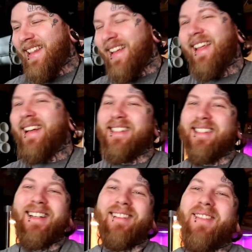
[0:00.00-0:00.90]
They like
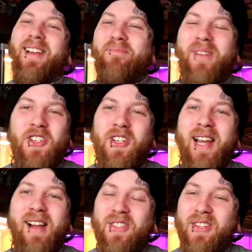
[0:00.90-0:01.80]
said a bunch of
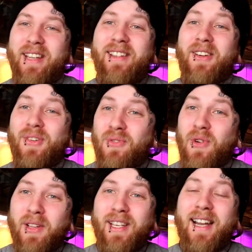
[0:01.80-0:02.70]
times, they're like, you know, you
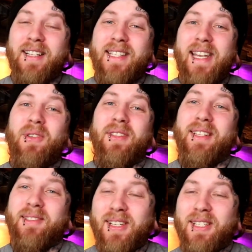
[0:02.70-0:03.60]
really got to stay with
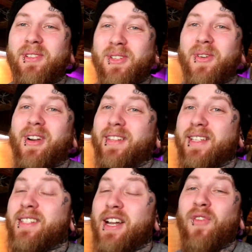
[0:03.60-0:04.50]
this because we're doing all
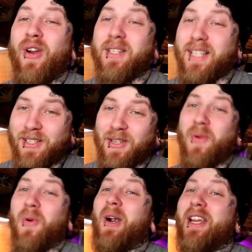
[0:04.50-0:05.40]
this stuff. Where I was like,
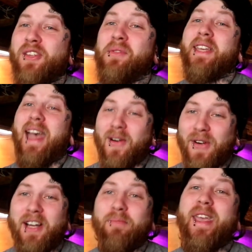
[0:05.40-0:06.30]
don't worry, you can
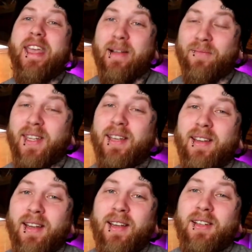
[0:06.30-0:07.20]
count on me.
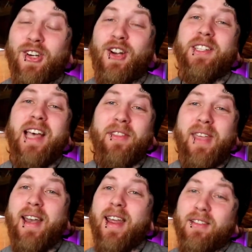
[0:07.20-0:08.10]
Turns out
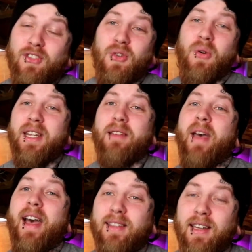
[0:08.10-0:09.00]
they didn't do any
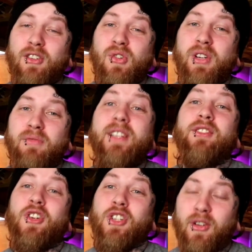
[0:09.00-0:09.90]

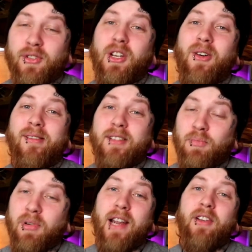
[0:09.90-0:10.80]
research on old Dakota and
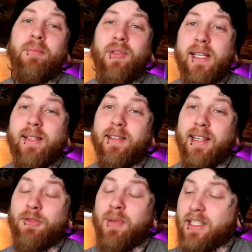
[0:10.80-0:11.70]
his prior employment
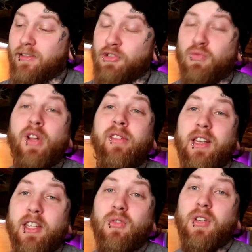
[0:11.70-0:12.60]
list, because if there's one
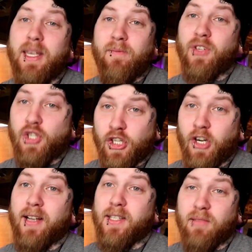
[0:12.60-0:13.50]
thing you can keep for
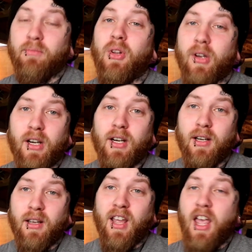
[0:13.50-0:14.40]
sure as an employer,